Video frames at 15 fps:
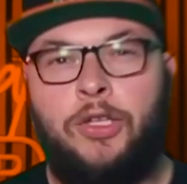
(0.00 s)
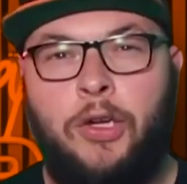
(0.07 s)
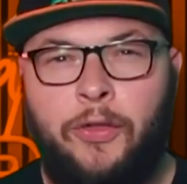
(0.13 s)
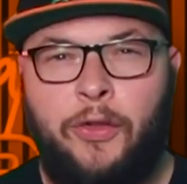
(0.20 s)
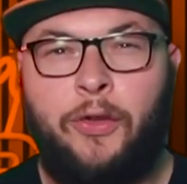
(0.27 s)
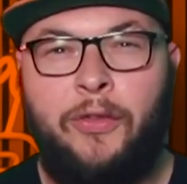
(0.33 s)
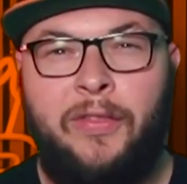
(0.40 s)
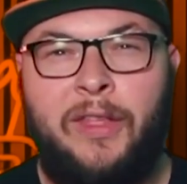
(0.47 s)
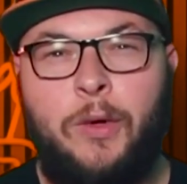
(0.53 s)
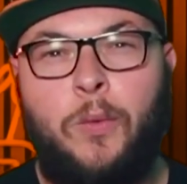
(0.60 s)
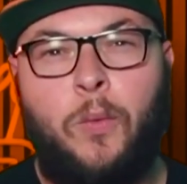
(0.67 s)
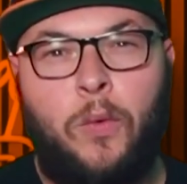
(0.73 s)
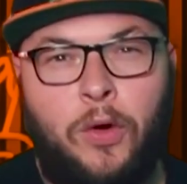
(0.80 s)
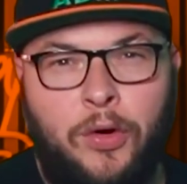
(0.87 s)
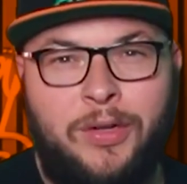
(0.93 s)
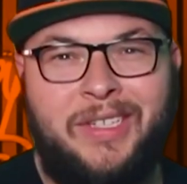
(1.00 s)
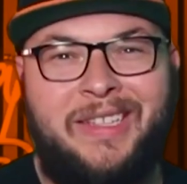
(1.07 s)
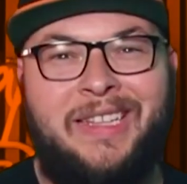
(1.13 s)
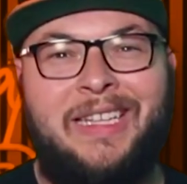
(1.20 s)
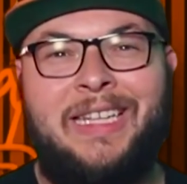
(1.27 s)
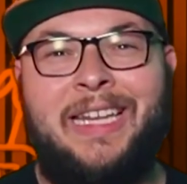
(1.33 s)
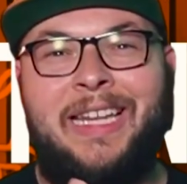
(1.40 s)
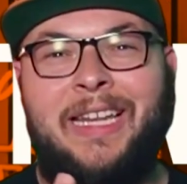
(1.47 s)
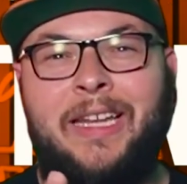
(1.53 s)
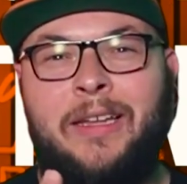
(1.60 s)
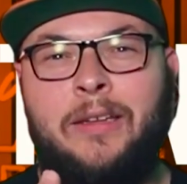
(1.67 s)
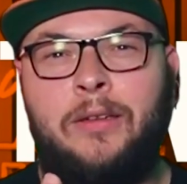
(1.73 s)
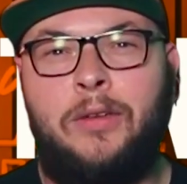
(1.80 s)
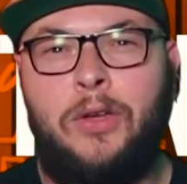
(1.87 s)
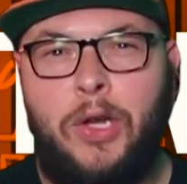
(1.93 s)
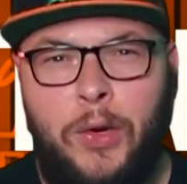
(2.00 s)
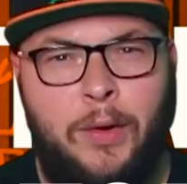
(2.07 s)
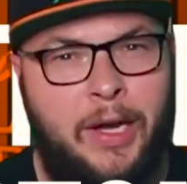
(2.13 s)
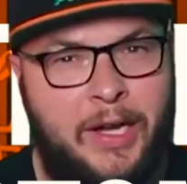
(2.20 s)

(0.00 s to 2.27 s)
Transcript: Do you know the only thing worse than getting no